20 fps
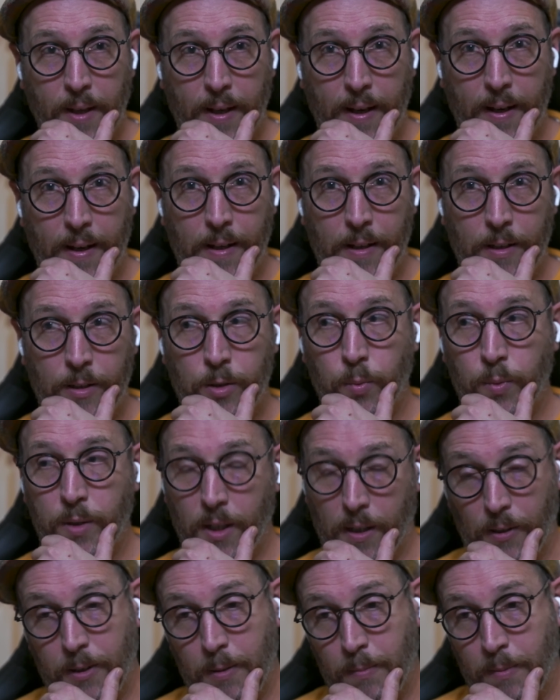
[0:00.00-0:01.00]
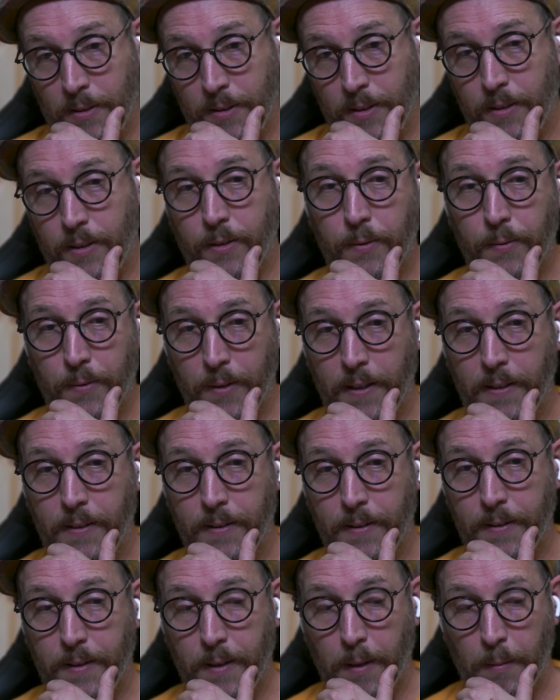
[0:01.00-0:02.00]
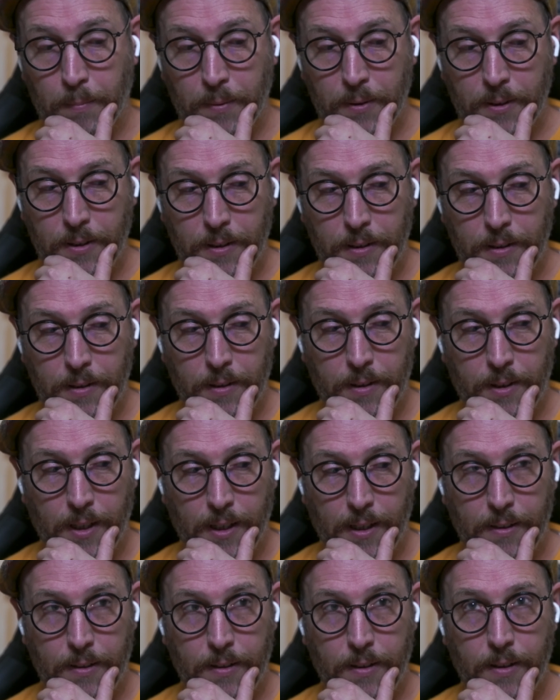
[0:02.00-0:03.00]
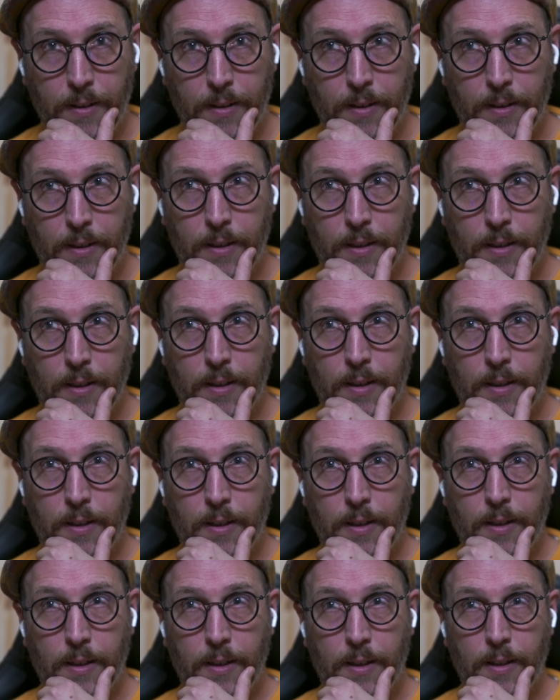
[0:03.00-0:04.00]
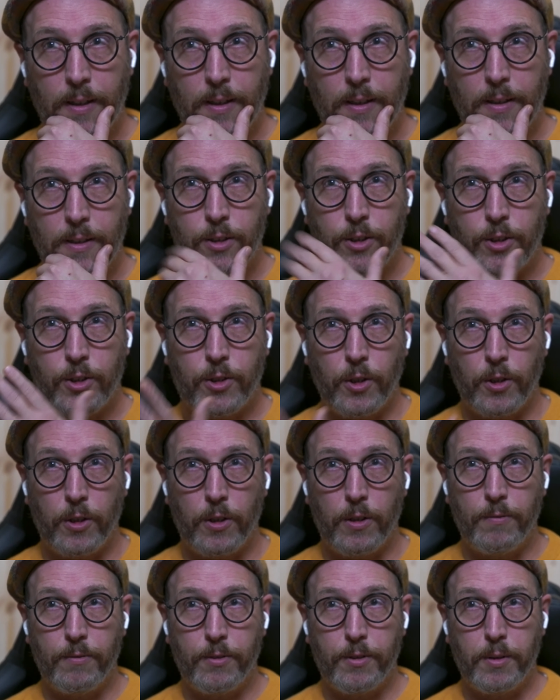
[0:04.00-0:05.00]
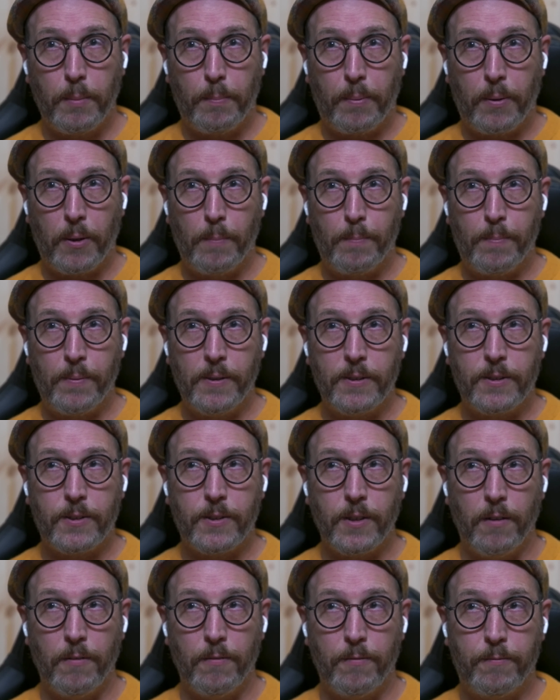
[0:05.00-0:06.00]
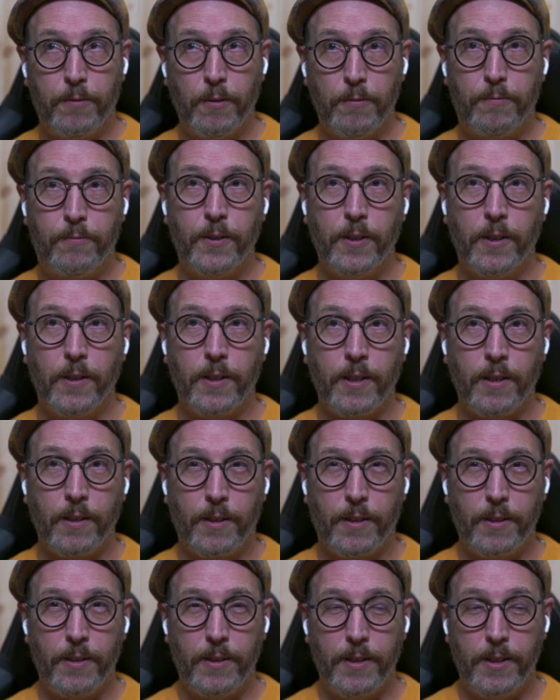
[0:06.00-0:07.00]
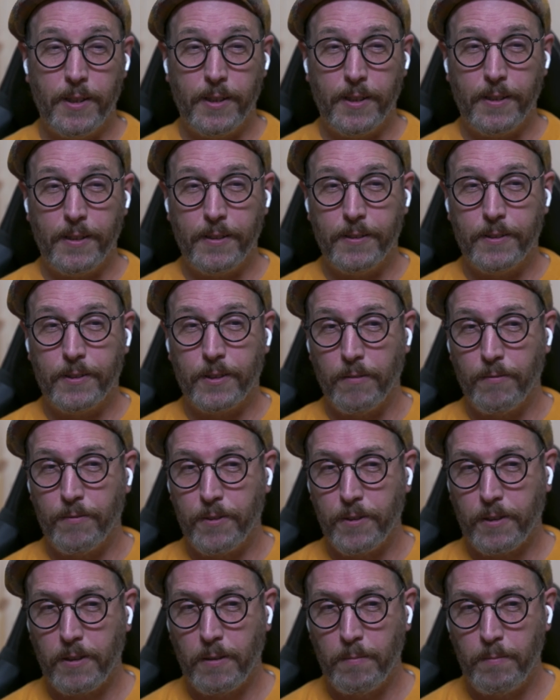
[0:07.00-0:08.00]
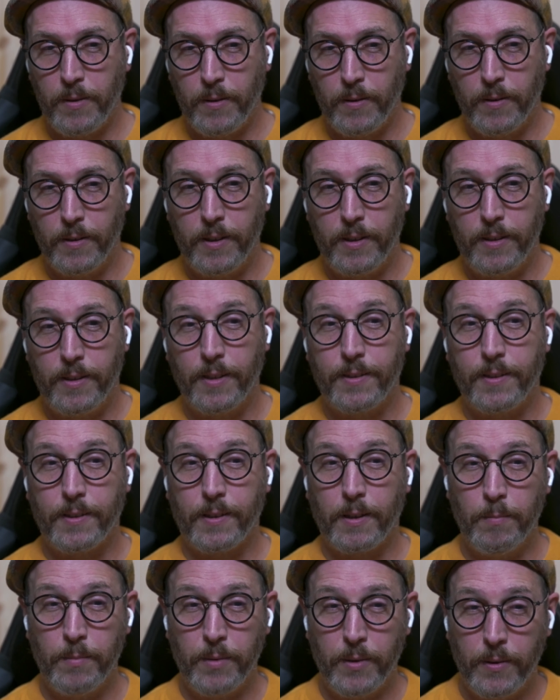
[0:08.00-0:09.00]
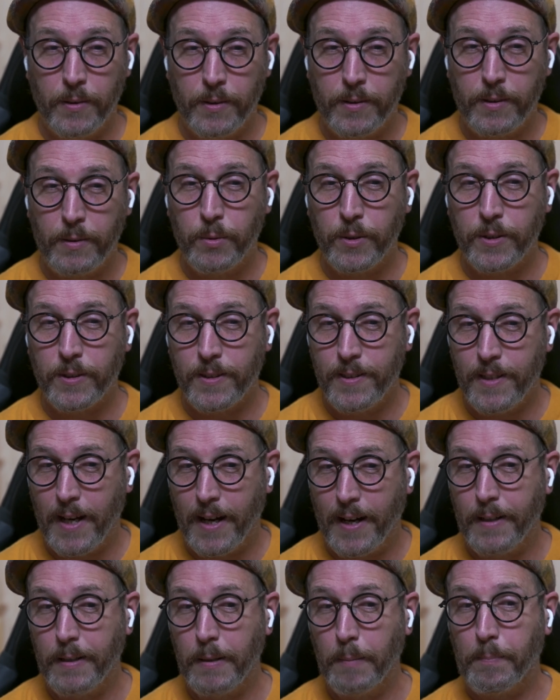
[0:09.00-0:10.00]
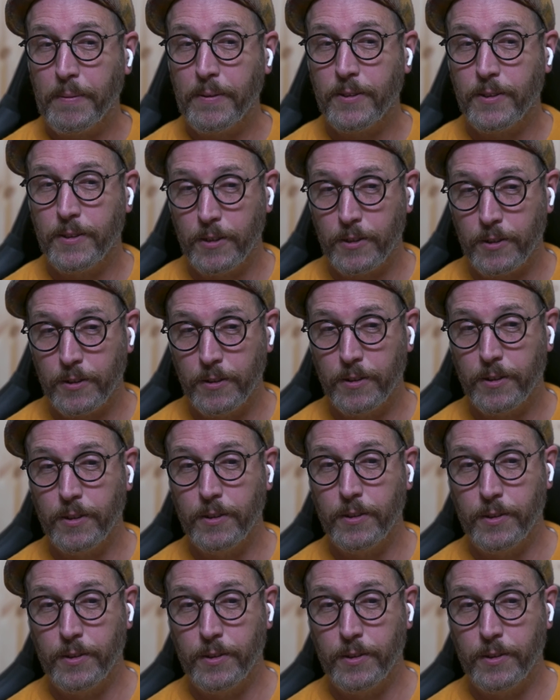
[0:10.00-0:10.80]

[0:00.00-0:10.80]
And we ultimately created a company that served the purpose of fulfilling the needs of the community that the community was not in a position to